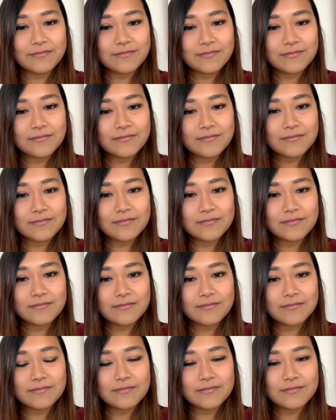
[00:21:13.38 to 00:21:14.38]

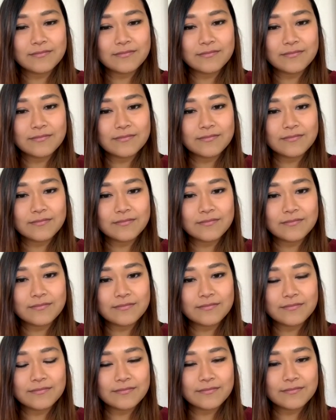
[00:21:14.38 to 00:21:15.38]

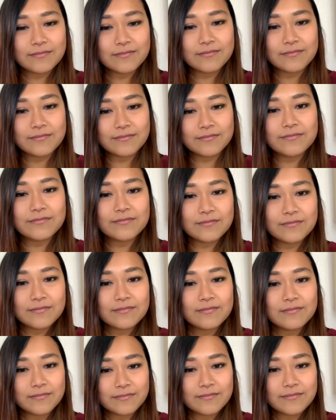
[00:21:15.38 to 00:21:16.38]

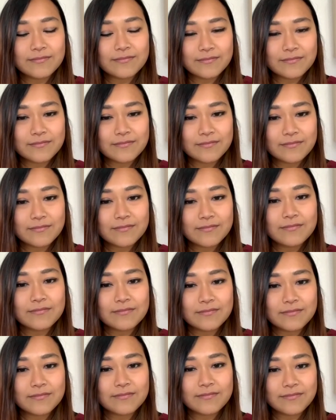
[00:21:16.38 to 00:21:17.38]

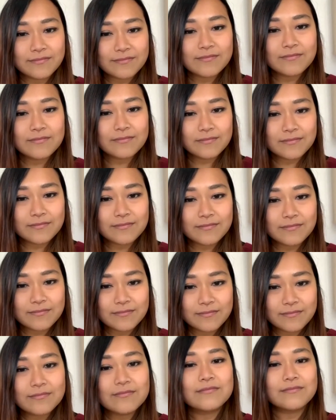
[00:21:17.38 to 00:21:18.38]

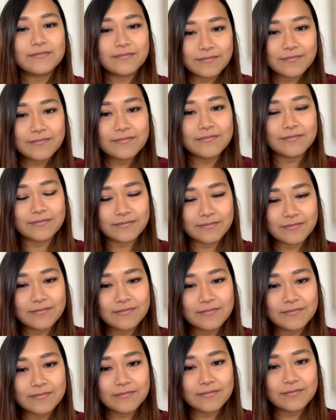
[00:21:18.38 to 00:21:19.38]

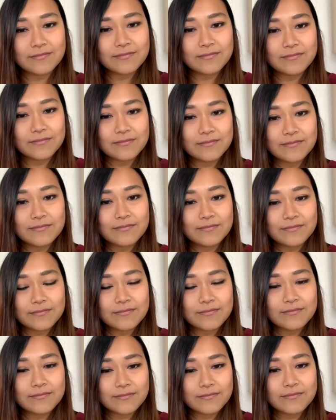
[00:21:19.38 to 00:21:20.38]

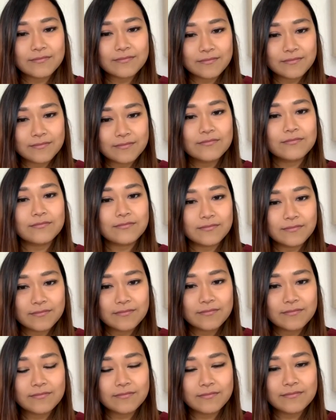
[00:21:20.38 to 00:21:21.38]
This person isn't speaking.